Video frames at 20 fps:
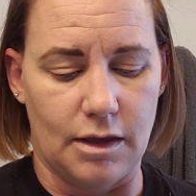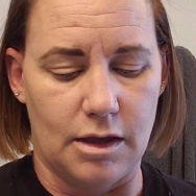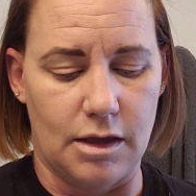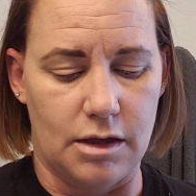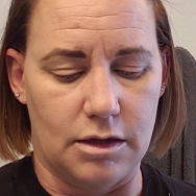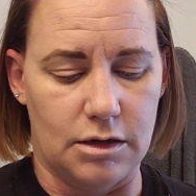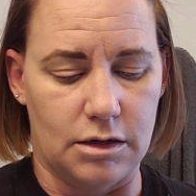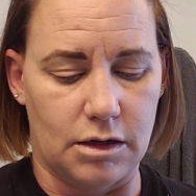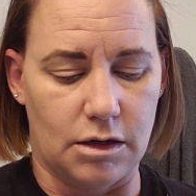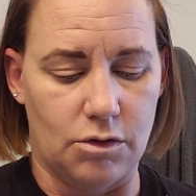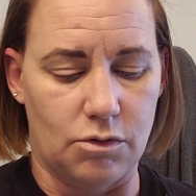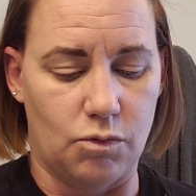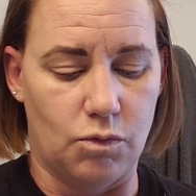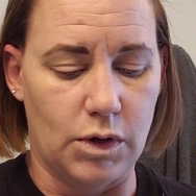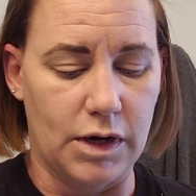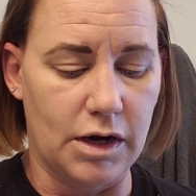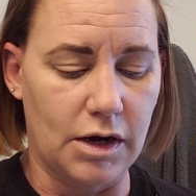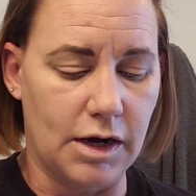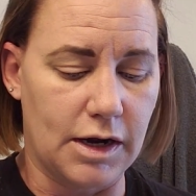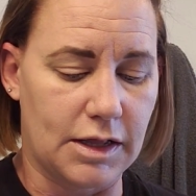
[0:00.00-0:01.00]
And I
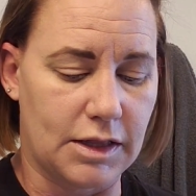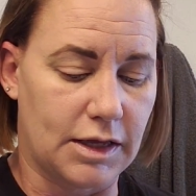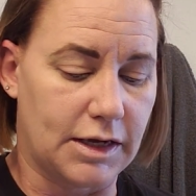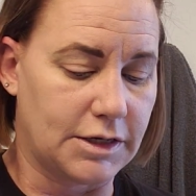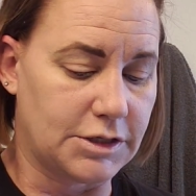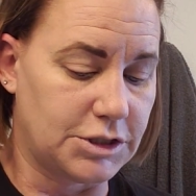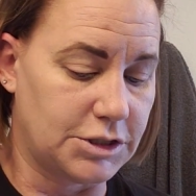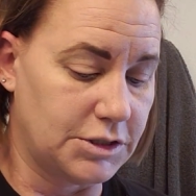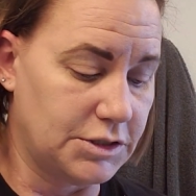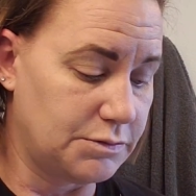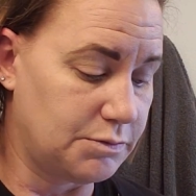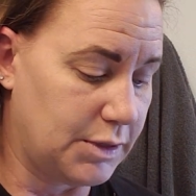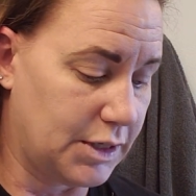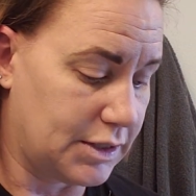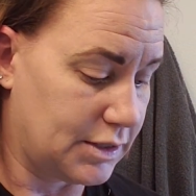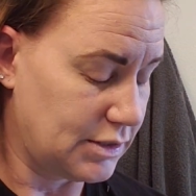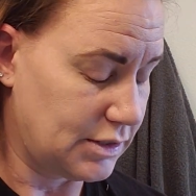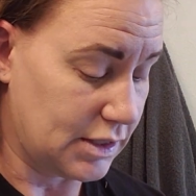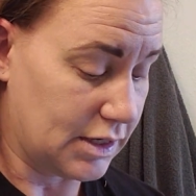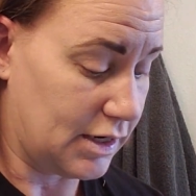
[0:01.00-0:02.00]
wear eyelashes
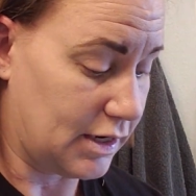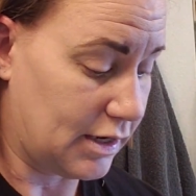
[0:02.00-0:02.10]
because I